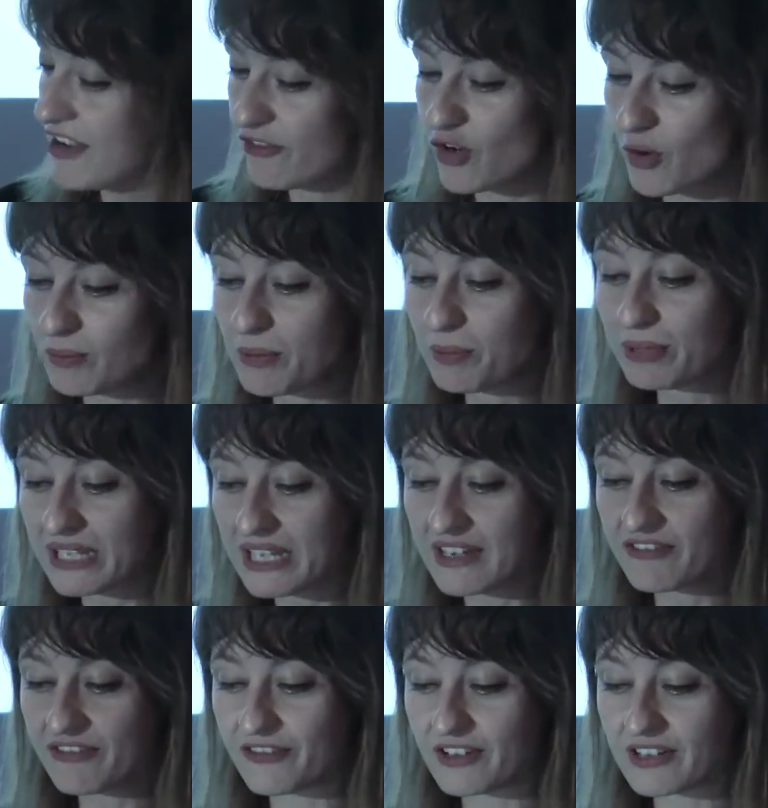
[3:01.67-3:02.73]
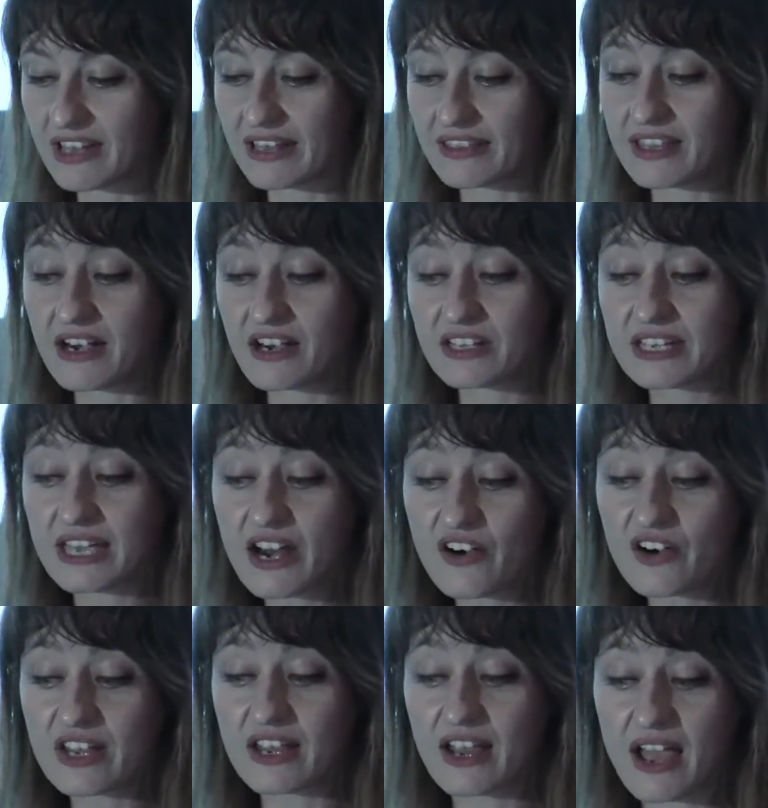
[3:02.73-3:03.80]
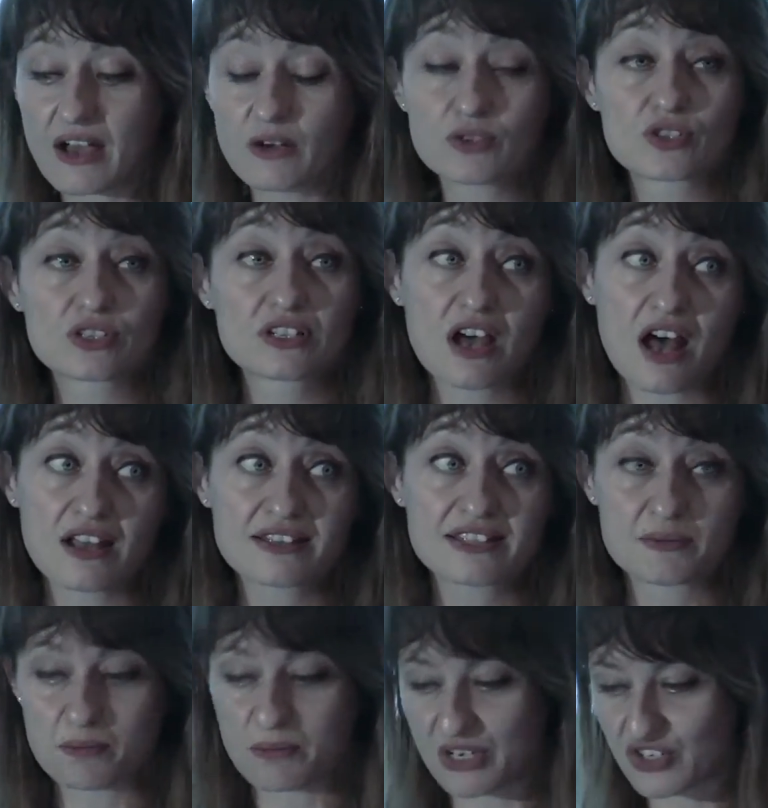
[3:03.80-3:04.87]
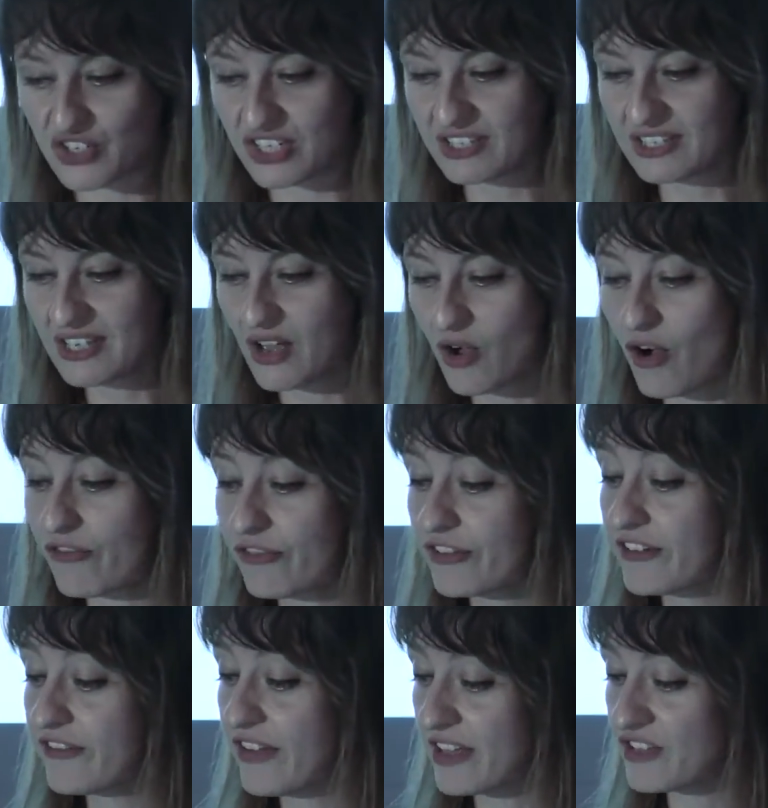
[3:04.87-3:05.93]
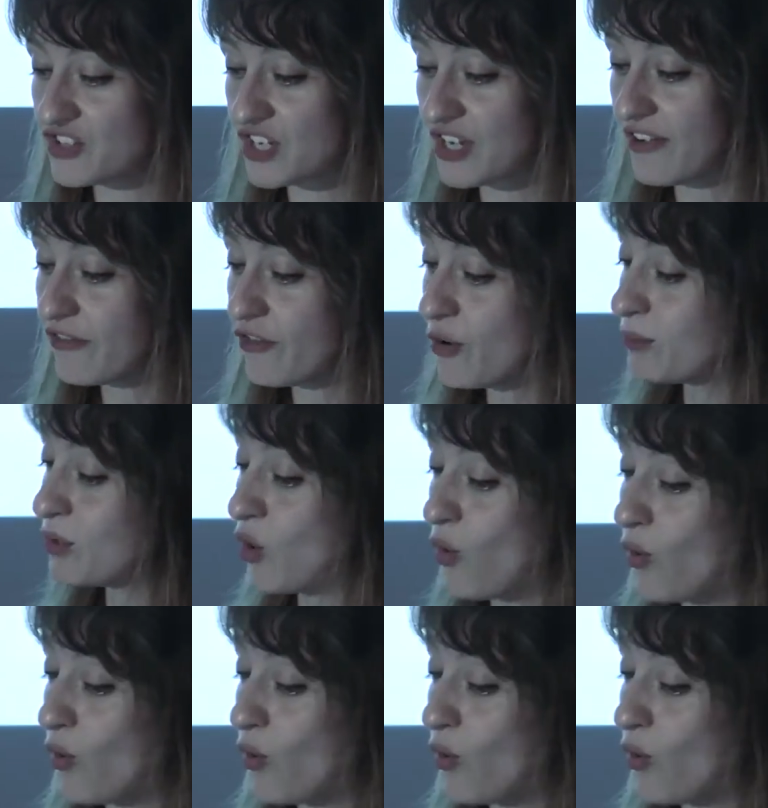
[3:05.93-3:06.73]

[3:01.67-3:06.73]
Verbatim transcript: from the belief that they are carrying out God's mission of revenge from the